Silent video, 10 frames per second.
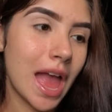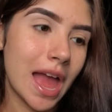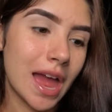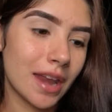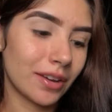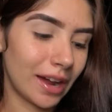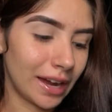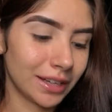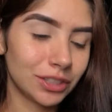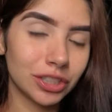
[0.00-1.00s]
and
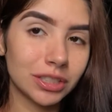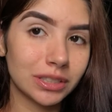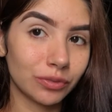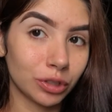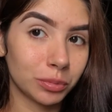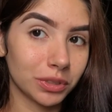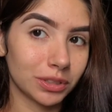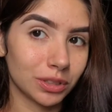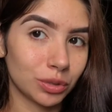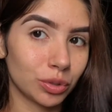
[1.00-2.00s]
I just filmed a
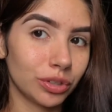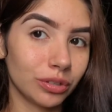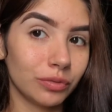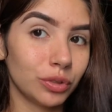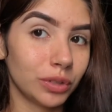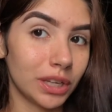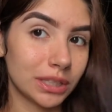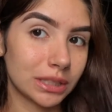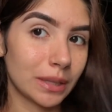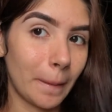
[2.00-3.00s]
tutorial a few
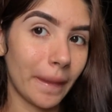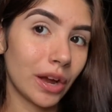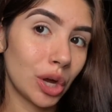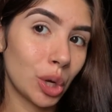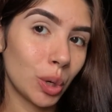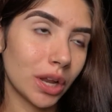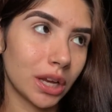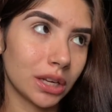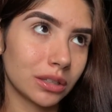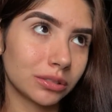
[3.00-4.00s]
days ago,
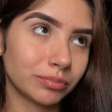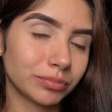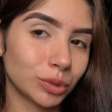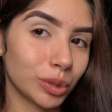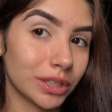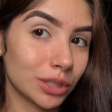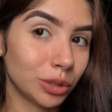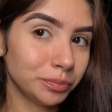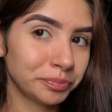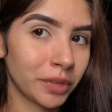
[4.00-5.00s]
like 2 days ago,